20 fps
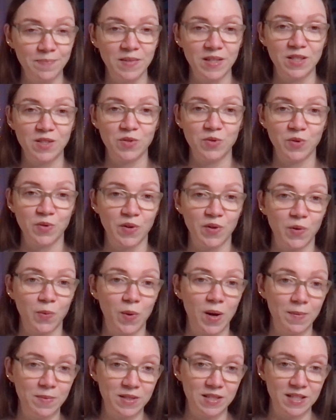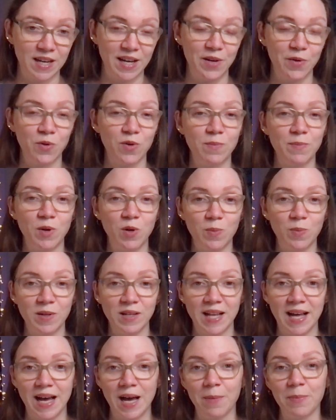it's through their website or mobile
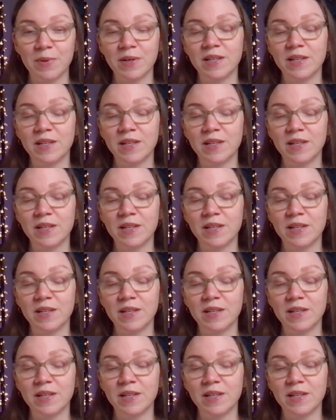app.